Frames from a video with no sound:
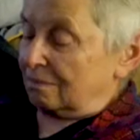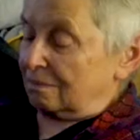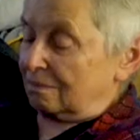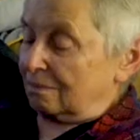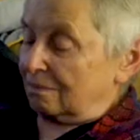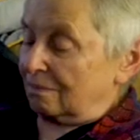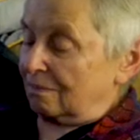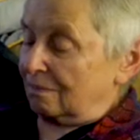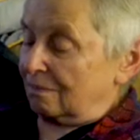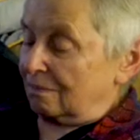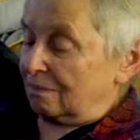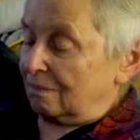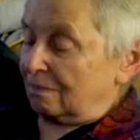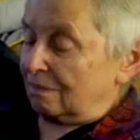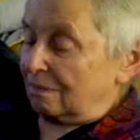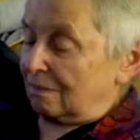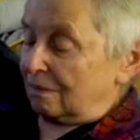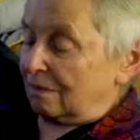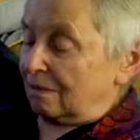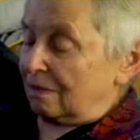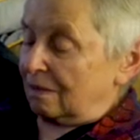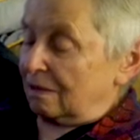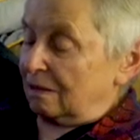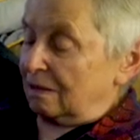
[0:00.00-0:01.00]

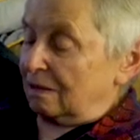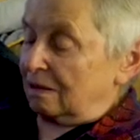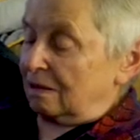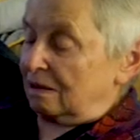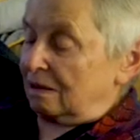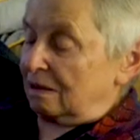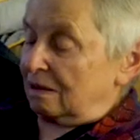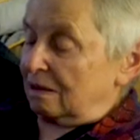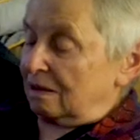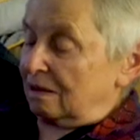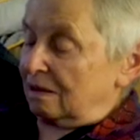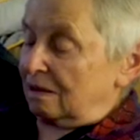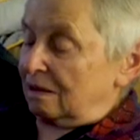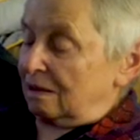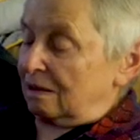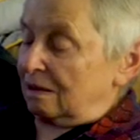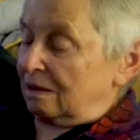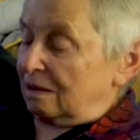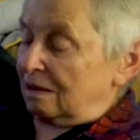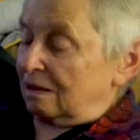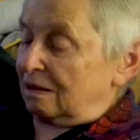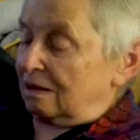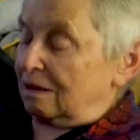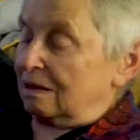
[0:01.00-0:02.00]

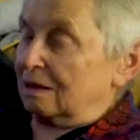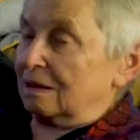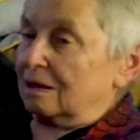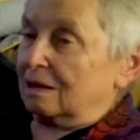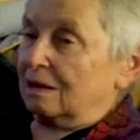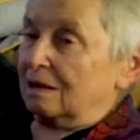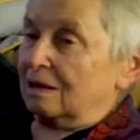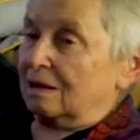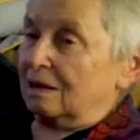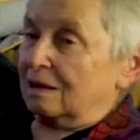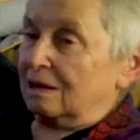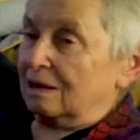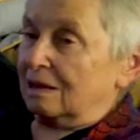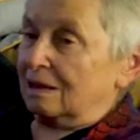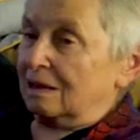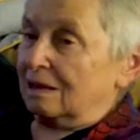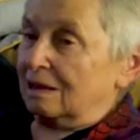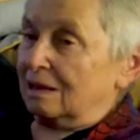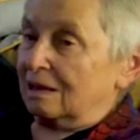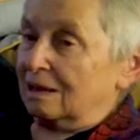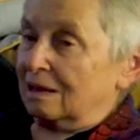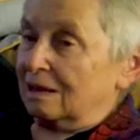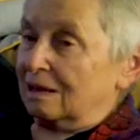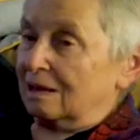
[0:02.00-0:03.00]

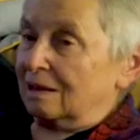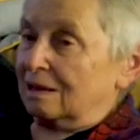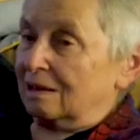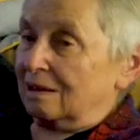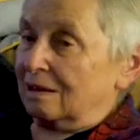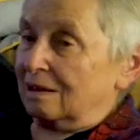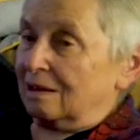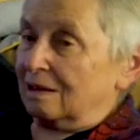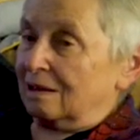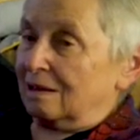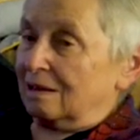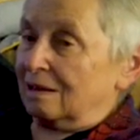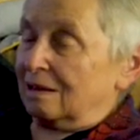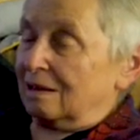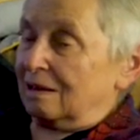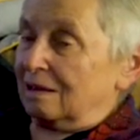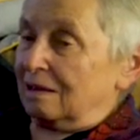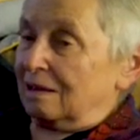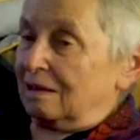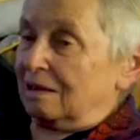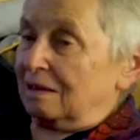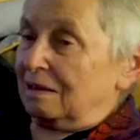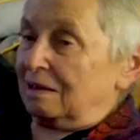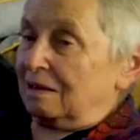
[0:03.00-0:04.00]

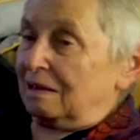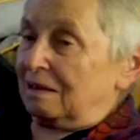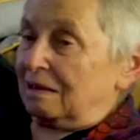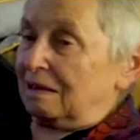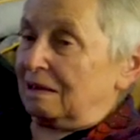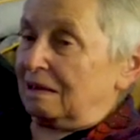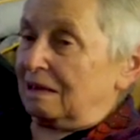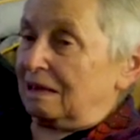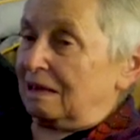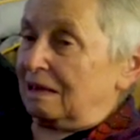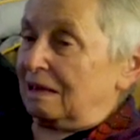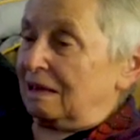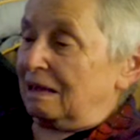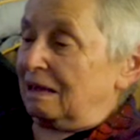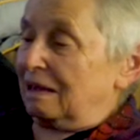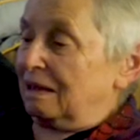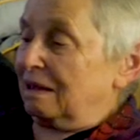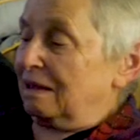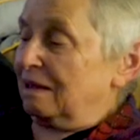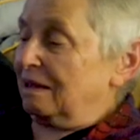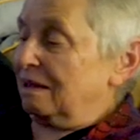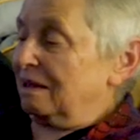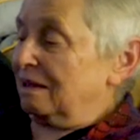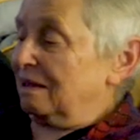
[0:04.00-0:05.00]

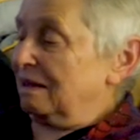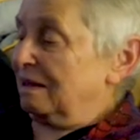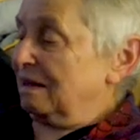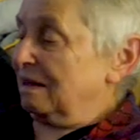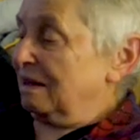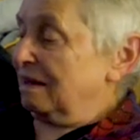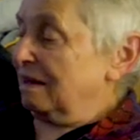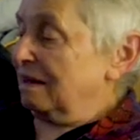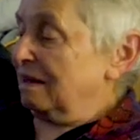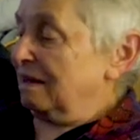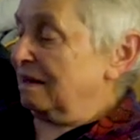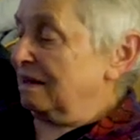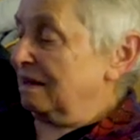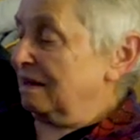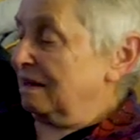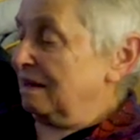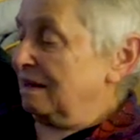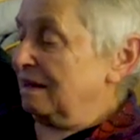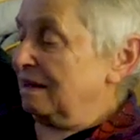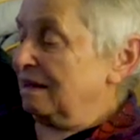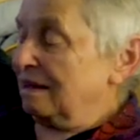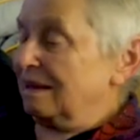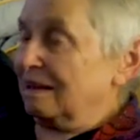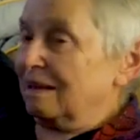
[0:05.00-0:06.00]

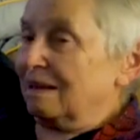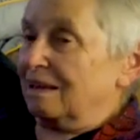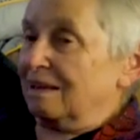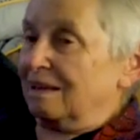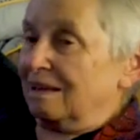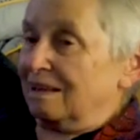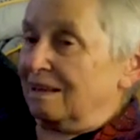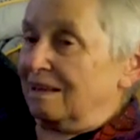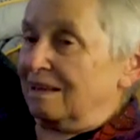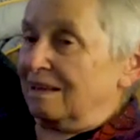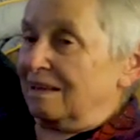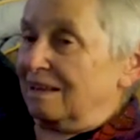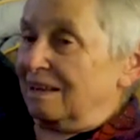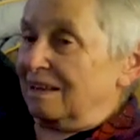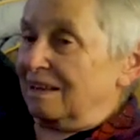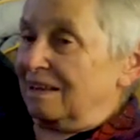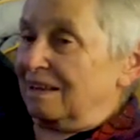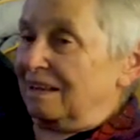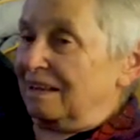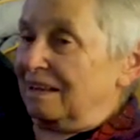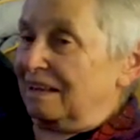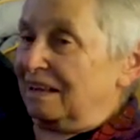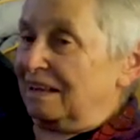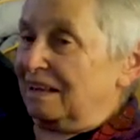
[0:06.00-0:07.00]

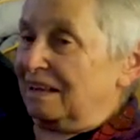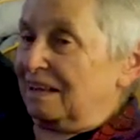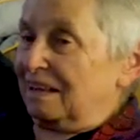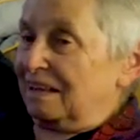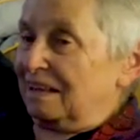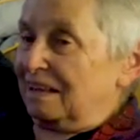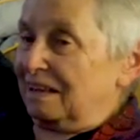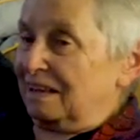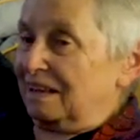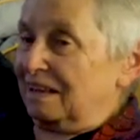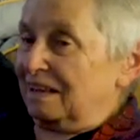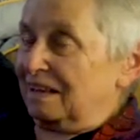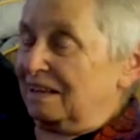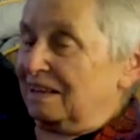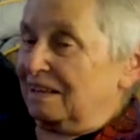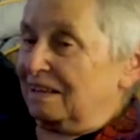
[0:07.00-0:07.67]
This person isn't speaking.